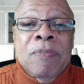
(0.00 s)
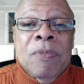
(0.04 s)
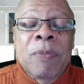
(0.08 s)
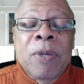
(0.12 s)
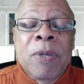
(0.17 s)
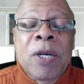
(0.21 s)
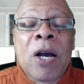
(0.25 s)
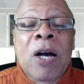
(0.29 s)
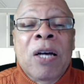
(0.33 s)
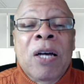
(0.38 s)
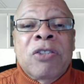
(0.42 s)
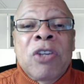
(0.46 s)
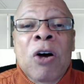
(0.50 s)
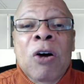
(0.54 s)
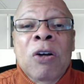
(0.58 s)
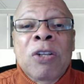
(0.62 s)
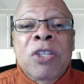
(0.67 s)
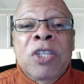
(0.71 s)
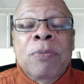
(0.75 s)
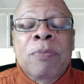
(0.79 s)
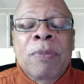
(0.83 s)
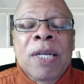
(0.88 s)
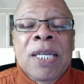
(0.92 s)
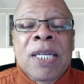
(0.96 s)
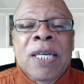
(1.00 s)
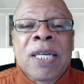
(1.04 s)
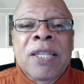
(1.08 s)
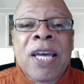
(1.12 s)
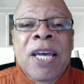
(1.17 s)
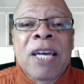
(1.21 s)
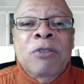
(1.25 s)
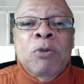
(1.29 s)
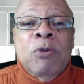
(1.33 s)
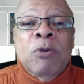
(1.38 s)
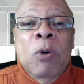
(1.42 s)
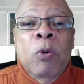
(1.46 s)
Because ultimately,
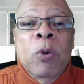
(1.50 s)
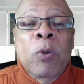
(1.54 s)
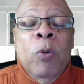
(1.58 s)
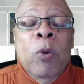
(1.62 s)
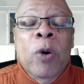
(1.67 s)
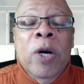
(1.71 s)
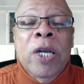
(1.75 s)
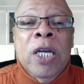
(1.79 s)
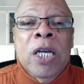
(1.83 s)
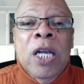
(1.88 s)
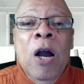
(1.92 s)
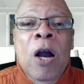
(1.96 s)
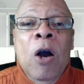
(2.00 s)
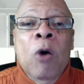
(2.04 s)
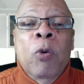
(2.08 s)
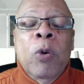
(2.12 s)
that's what we want to go.